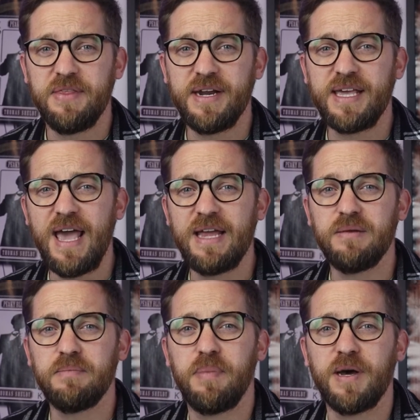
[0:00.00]
then
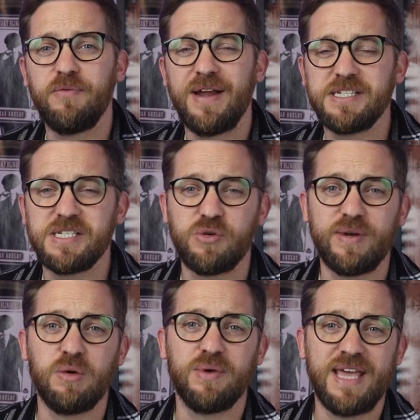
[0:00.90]
again, by
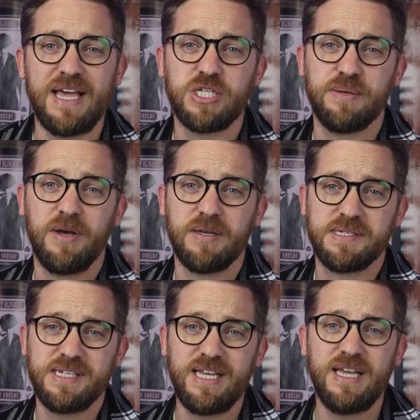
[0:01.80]
registering with
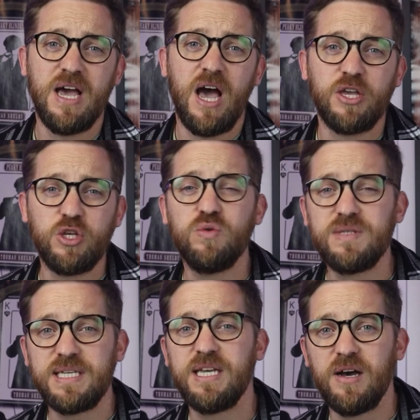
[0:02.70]
HMRC, a
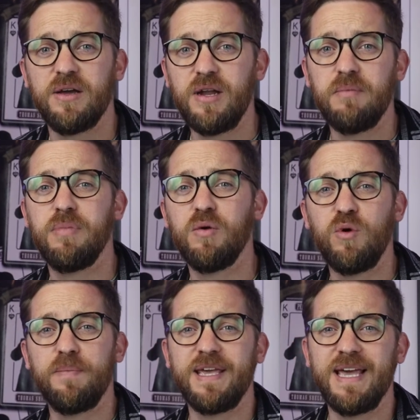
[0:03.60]
UTR number
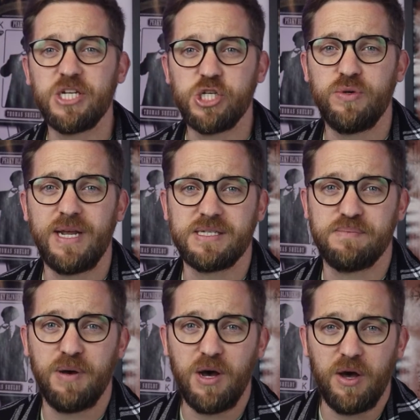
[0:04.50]
will be issued as
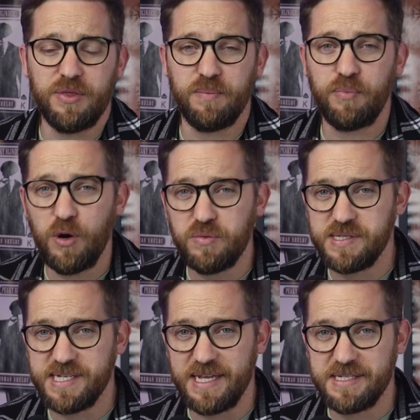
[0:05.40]
part of the
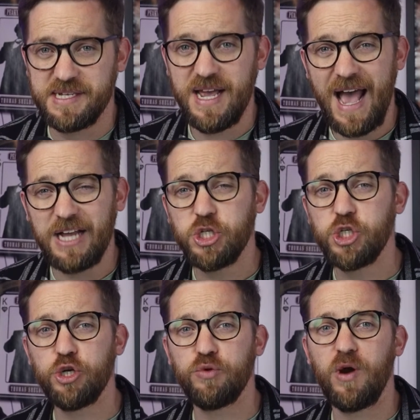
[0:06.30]
process and
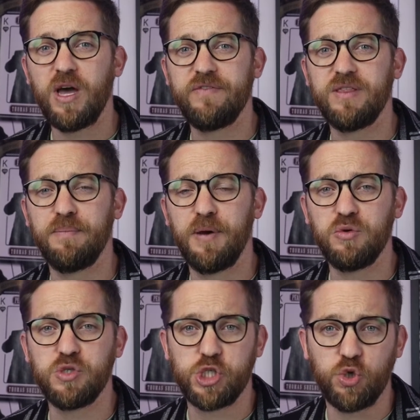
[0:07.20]
should arrive in the
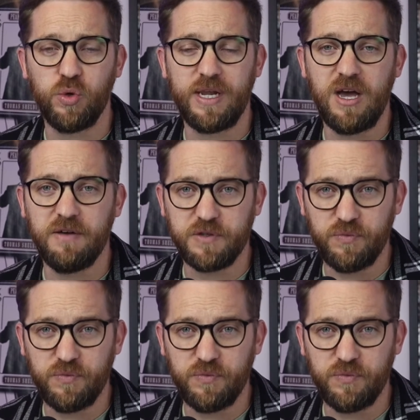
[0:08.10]
post shortly after